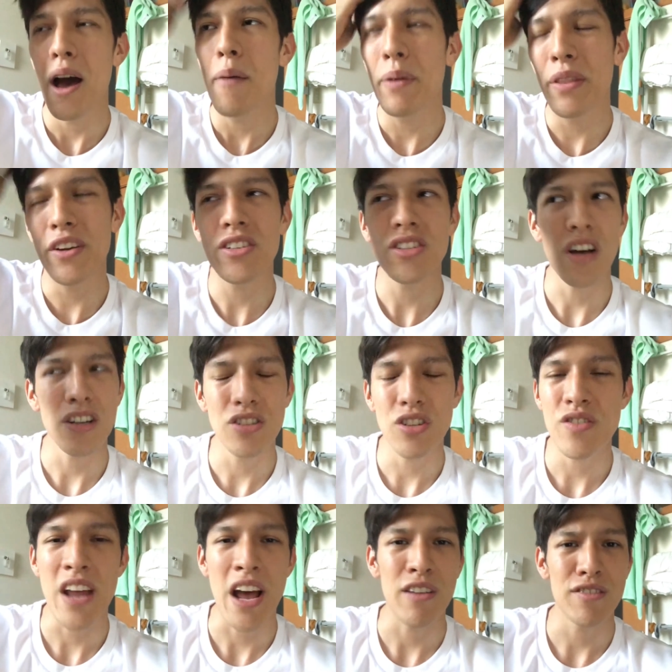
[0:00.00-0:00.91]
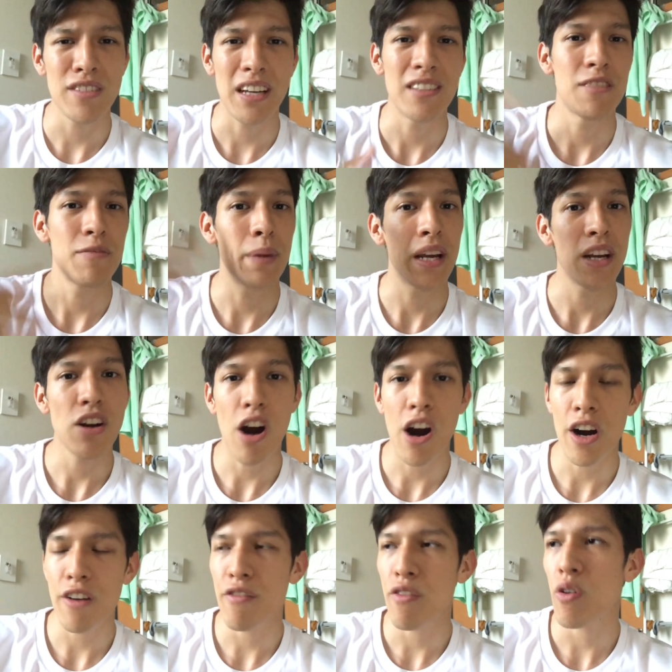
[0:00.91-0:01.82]
But there's also downsides of being
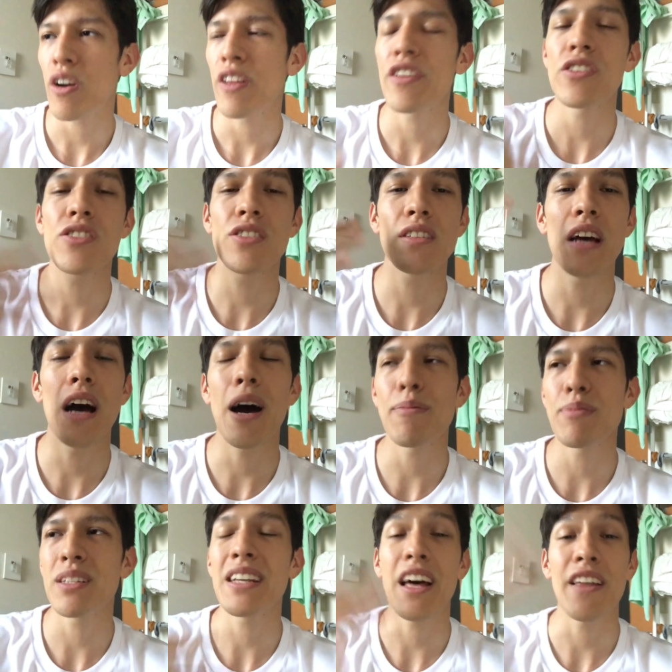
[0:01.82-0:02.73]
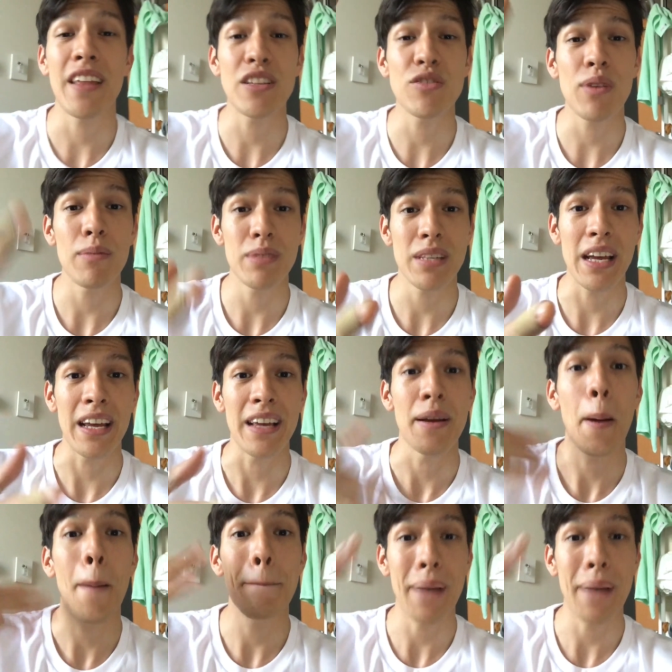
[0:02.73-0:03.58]
carnivore. There's ups and downs. That's what I'm saying.